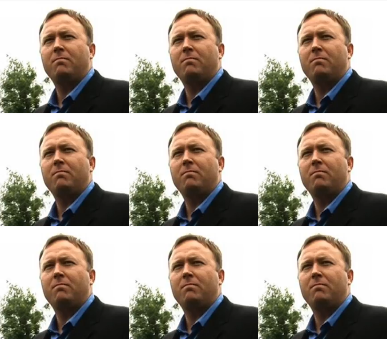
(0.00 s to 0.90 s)

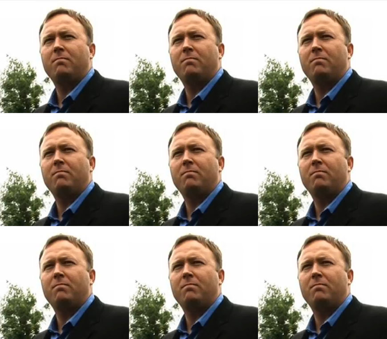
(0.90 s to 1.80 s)

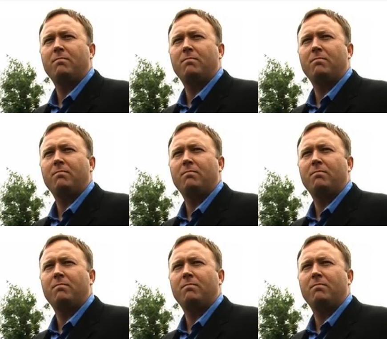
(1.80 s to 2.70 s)

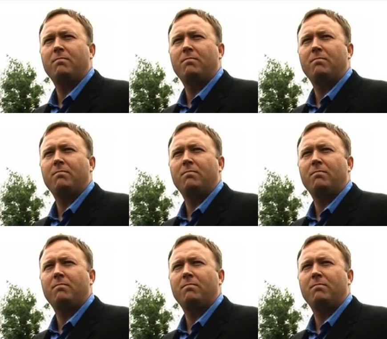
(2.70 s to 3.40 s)
(no lip movement)